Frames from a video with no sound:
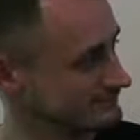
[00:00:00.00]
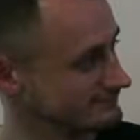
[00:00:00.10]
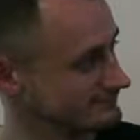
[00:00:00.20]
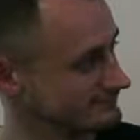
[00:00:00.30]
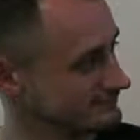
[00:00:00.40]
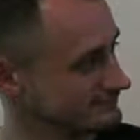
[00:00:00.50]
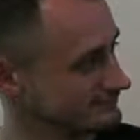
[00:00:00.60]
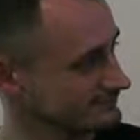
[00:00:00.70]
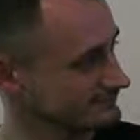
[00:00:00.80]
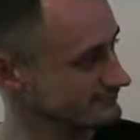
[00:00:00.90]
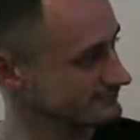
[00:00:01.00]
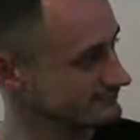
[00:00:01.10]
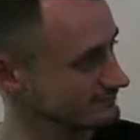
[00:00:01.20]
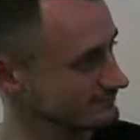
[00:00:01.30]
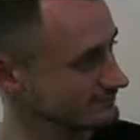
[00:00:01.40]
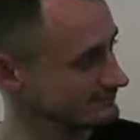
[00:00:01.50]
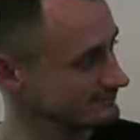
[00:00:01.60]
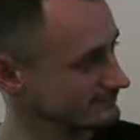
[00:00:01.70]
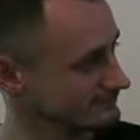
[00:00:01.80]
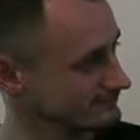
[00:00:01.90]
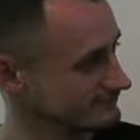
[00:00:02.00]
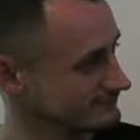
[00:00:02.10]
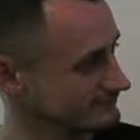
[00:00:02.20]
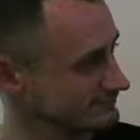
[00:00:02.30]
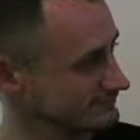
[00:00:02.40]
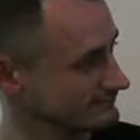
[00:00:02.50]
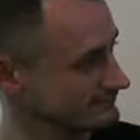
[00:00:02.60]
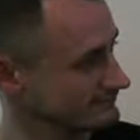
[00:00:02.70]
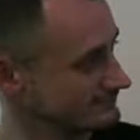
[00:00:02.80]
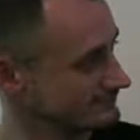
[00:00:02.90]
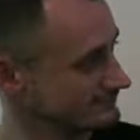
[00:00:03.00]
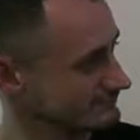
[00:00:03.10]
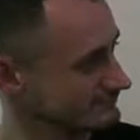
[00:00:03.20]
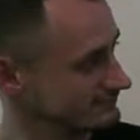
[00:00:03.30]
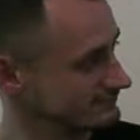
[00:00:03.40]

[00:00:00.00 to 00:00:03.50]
The person shown says nothing.